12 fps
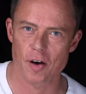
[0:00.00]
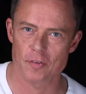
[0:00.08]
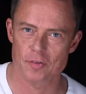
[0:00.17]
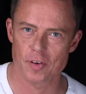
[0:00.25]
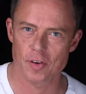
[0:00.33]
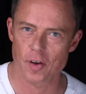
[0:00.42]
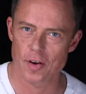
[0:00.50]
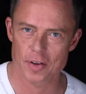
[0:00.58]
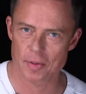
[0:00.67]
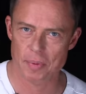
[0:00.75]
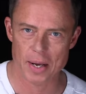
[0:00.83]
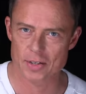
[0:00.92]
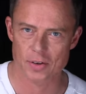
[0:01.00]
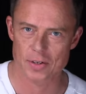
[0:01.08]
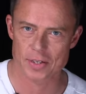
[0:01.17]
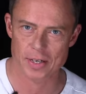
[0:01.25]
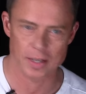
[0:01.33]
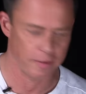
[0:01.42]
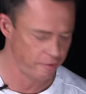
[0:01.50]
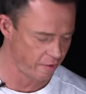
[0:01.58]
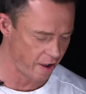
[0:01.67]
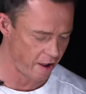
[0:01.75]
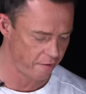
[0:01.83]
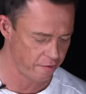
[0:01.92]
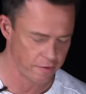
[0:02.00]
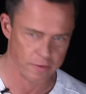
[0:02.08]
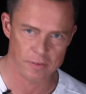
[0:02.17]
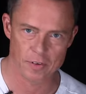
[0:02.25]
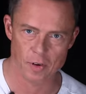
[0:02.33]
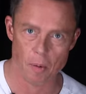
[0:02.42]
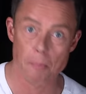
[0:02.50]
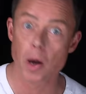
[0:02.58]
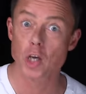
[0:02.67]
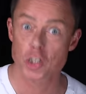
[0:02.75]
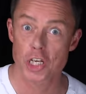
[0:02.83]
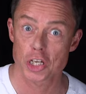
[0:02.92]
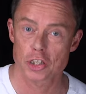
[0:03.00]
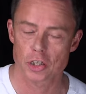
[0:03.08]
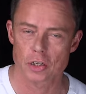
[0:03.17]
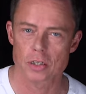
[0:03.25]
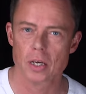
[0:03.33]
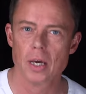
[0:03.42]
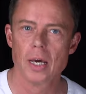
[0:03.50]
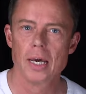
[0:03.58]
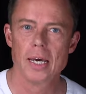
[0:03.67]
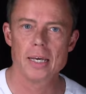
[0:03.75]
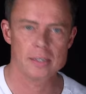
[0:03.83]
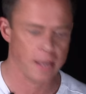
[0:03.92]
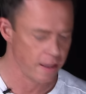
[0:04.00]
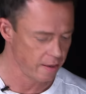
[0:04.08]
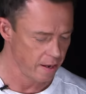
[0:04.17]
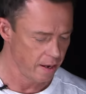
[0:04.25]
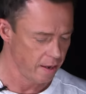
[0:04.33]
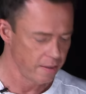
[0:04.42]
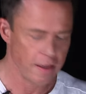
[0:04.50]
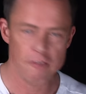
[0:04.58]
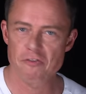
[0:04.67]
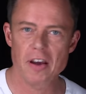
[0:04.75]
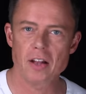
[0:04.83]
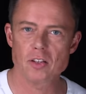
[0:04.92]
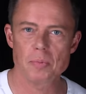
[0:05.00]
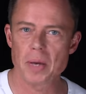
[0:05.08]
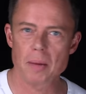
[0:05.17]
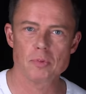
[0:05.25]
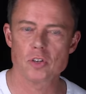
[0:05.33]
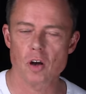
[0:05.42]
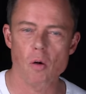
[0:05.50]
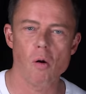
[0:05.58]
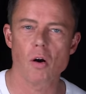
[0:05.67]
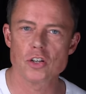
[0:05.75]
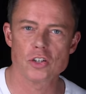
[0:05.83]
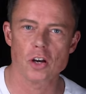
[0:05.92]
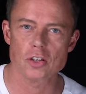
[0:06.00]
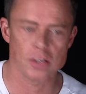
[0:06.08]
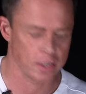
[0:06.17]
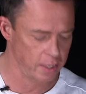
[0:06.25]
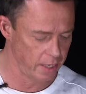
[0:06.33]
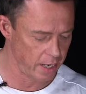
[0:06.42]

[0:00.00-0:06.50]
of learning the pentatonic scale, five, you know, positions, is that they fail to be able to go horizontally